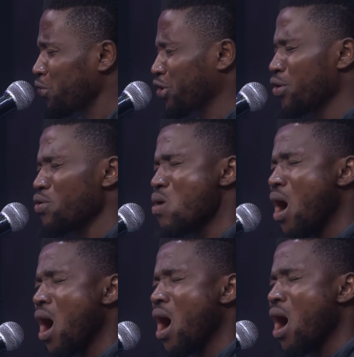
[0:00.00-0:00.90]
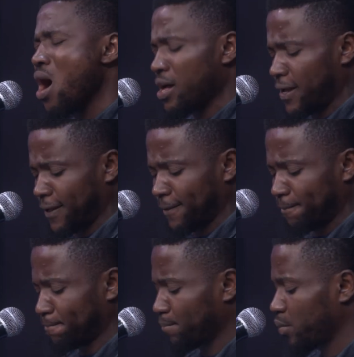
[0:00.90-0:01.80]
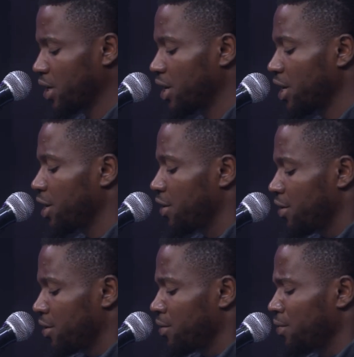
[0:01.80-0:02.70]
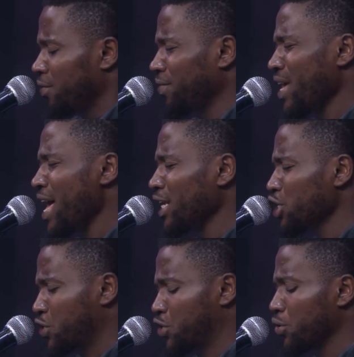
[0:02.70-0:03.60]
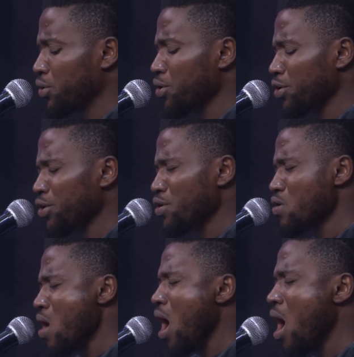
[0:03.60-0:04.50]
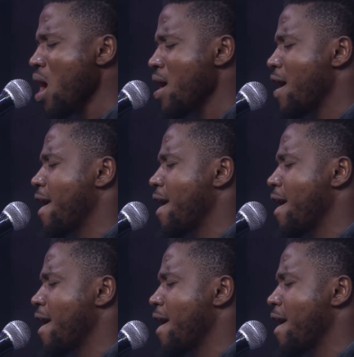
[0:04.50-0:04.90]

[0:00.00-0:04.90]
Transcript: you are. That is who you are.